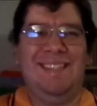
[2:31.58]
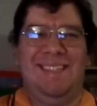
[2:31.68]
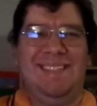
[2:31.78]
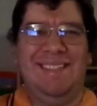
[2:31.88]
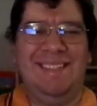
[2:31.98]

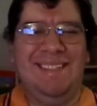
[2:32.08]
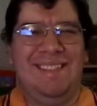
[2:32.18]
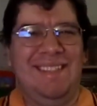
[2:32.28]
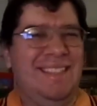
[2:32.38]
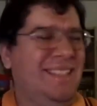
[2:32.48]

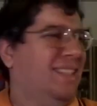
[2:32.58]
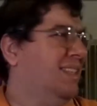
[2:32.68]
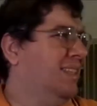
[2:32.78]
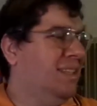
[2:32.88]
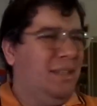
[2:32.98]

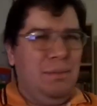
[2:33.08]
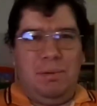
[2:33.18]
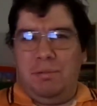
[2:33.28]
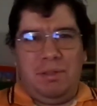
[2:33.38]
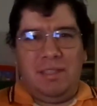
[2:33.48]

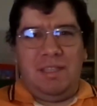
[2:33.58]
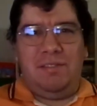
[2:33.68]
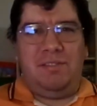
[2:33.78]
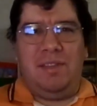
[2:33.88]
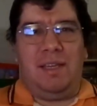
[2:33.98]
but what can I
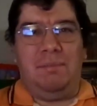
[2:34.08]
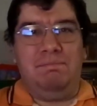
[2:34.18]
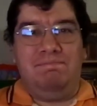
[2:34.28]
say?